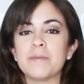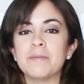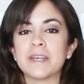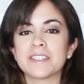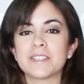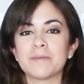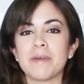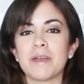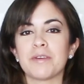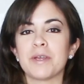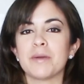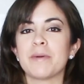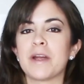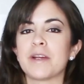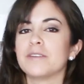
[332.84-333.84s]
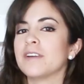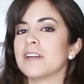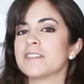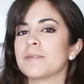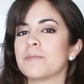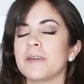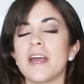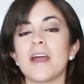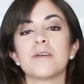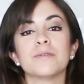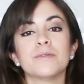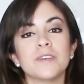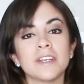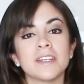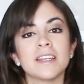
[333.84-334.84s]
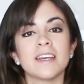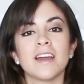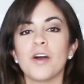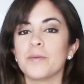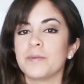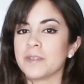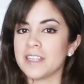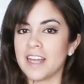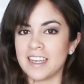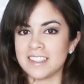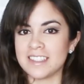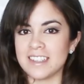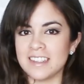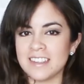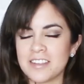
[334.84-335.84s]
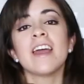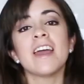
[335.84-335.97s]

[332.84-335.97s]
mixed berry bar recipe. I really hope you liked it.